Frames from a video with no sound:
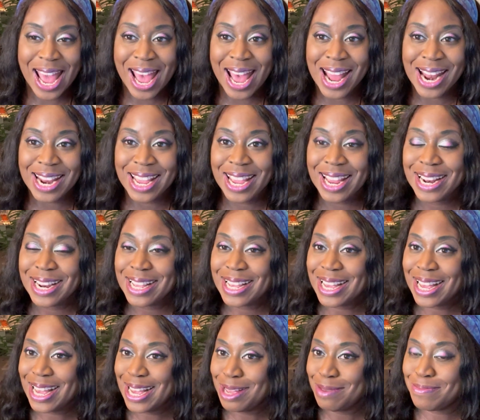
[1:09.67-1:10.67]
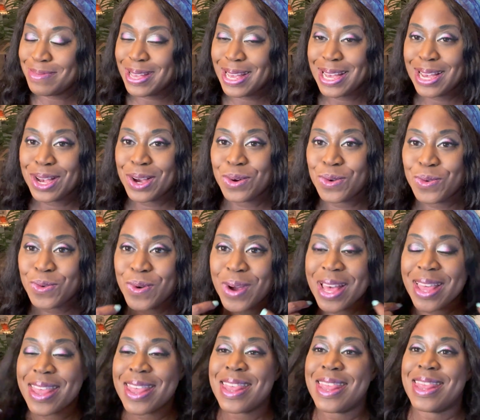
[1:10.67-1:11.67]
and in keeping
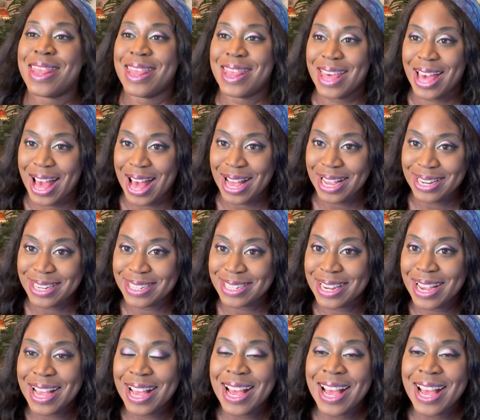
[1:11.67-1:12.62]
with that,